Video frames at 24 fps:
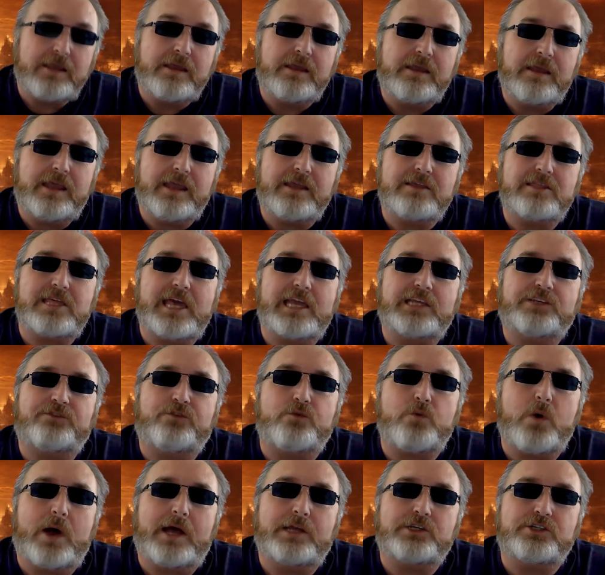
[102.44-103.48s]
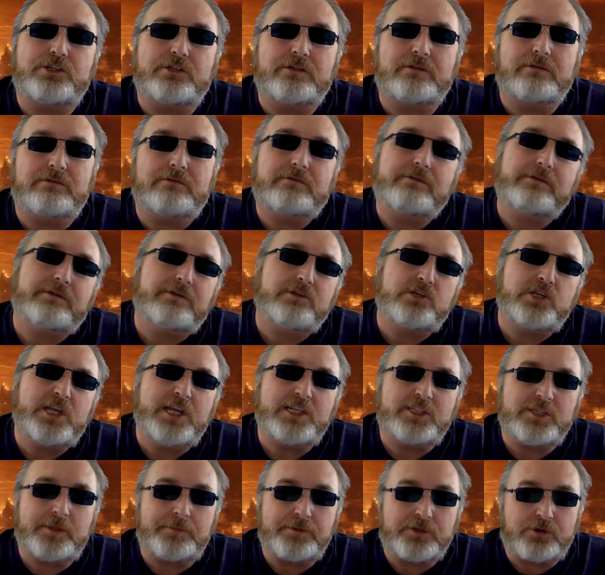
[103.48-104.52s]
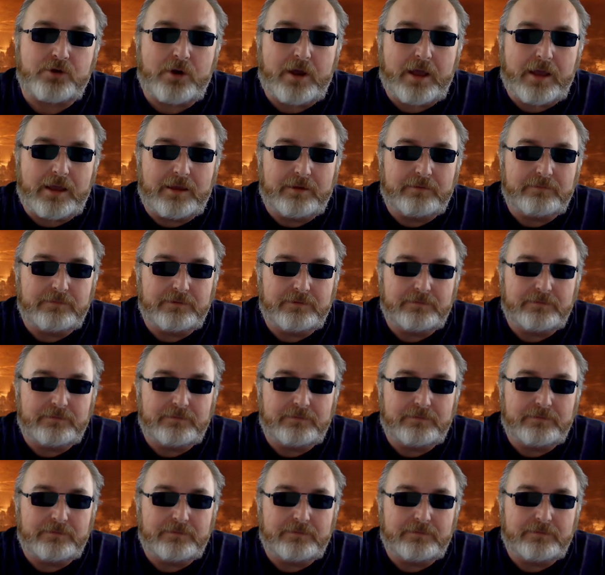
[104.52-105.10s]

Hey, thanks for watching. Hit subscribe.